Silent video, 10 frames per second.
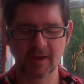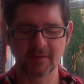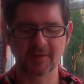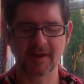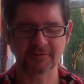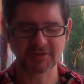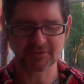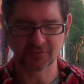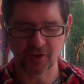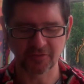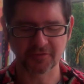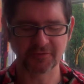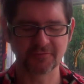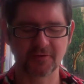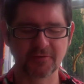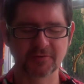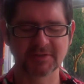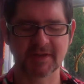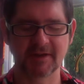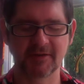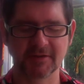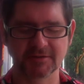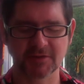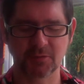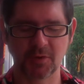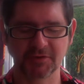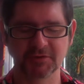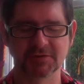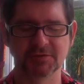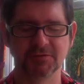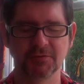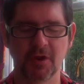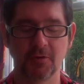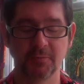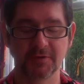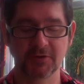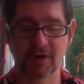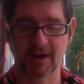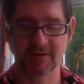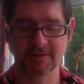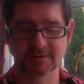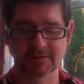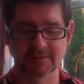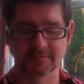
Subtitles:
Then after you've gone through all those areas, I want you to open your eyes